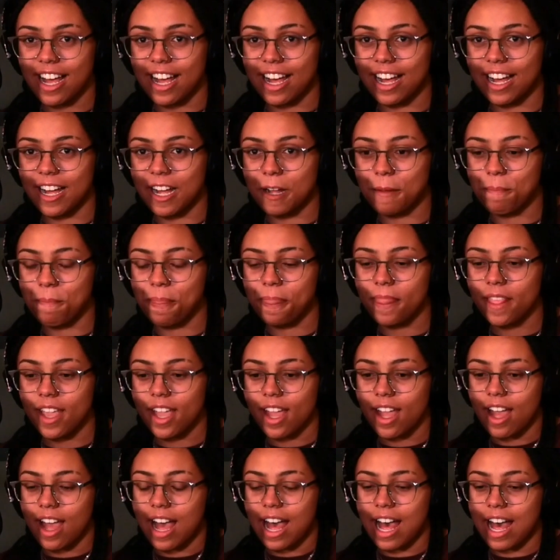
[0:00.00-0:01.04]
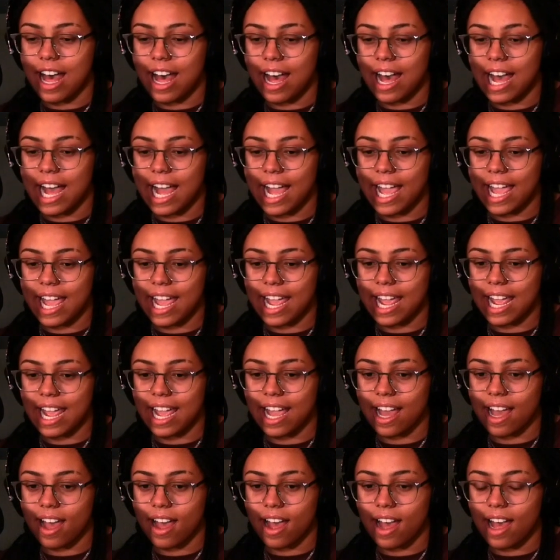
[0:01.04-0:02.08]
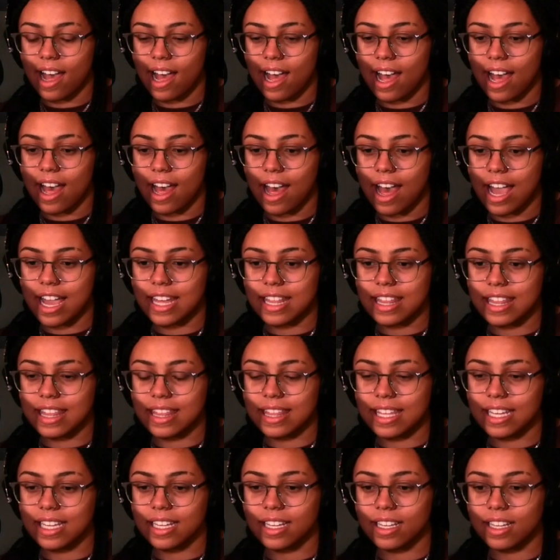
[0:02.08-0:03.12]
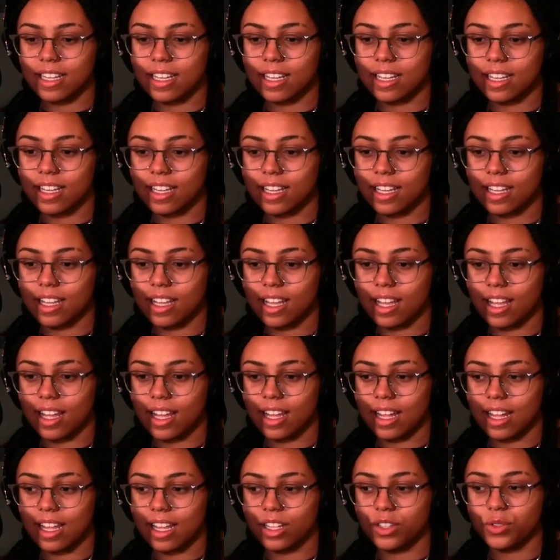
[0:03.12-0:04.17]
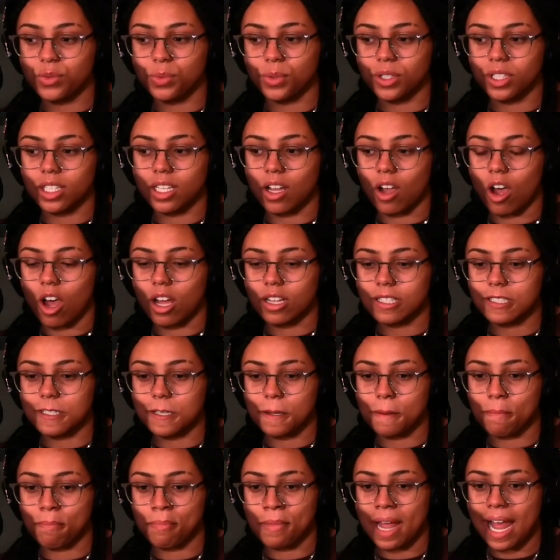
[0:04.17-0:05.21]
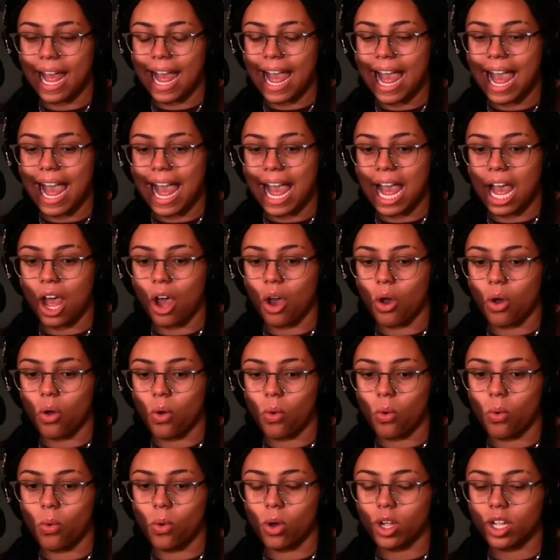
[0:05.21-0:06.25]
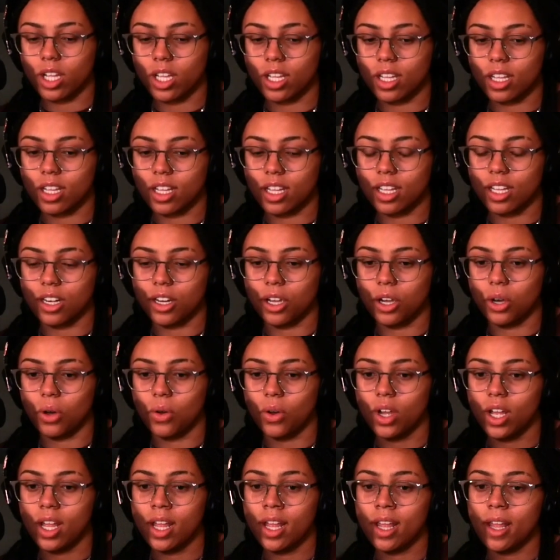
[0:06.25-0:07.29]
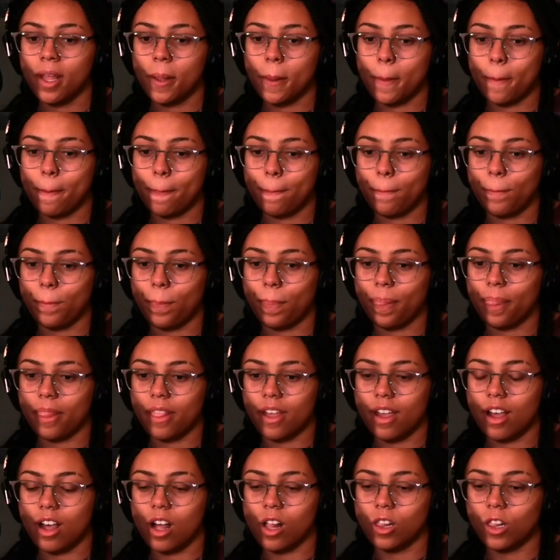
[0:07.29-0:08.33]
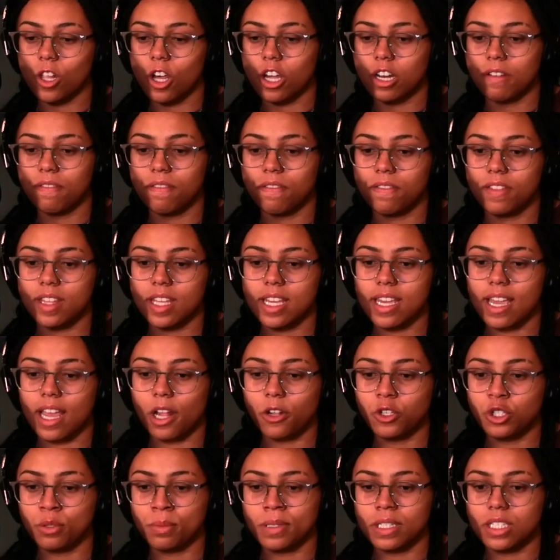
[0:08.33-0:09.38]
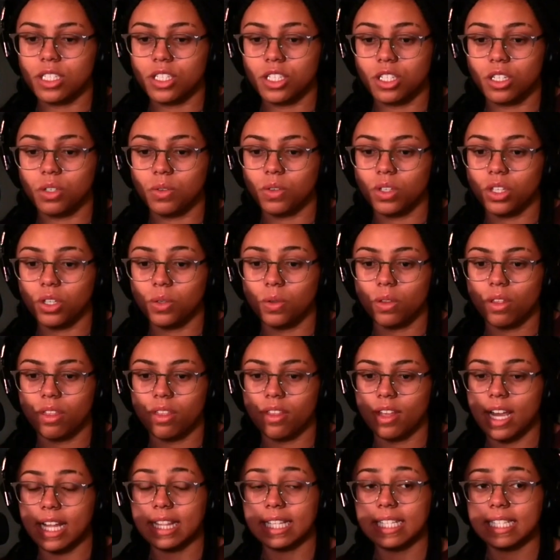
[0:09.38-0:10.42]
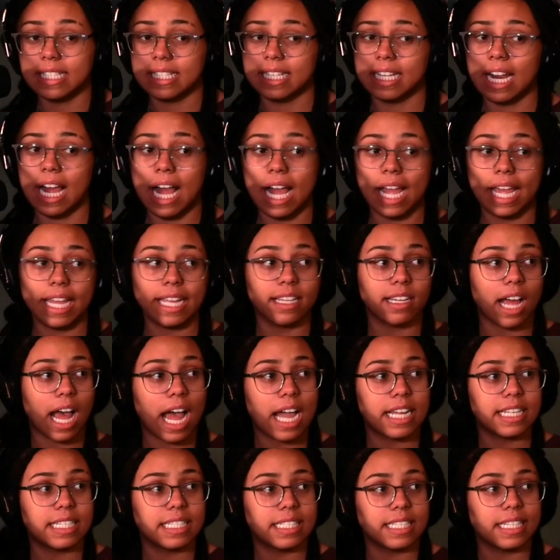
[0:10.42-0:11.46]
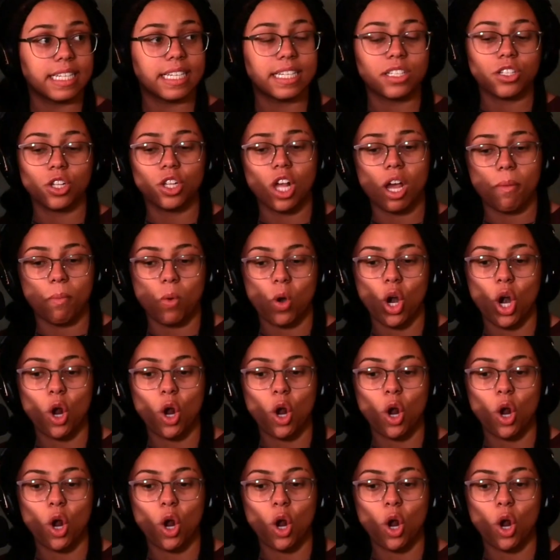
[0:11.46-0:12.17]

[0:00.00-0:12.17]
Um, I I think it's really awesome how, you know, a lot of the LGBTQ youth, at least that I see, is a lot more